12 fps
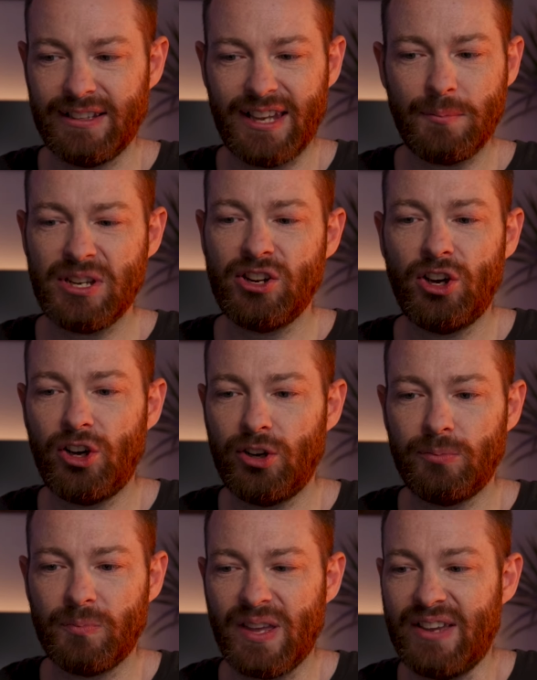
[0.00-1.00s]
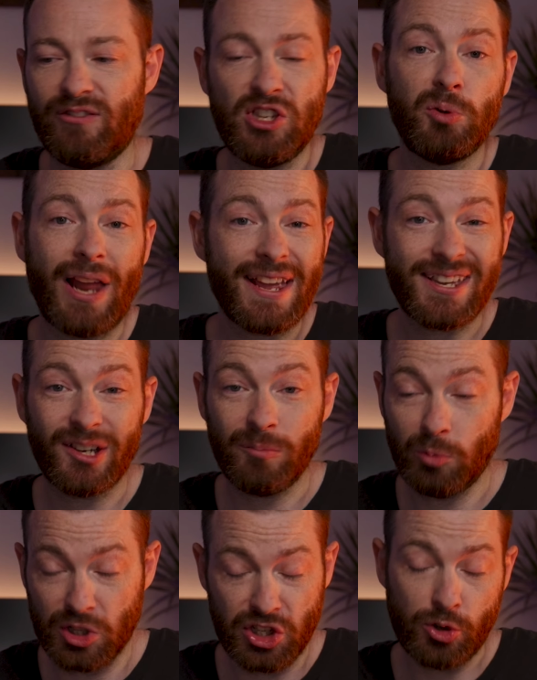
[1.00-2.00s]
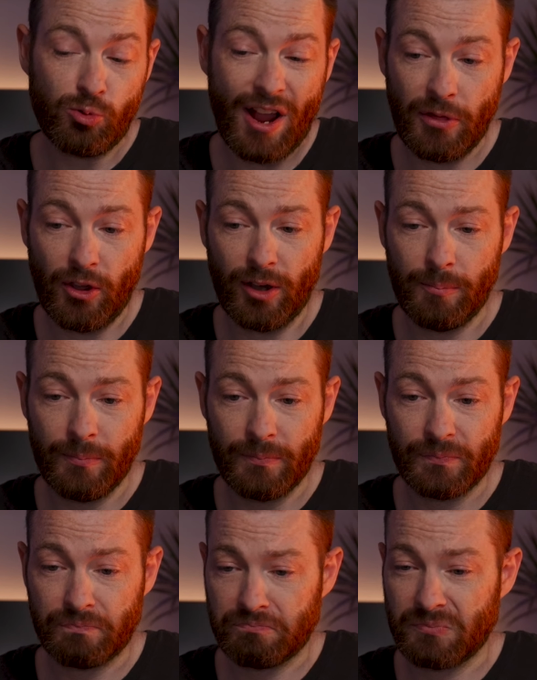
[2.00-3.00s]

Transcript: Let me know if you like them. Would you rent them?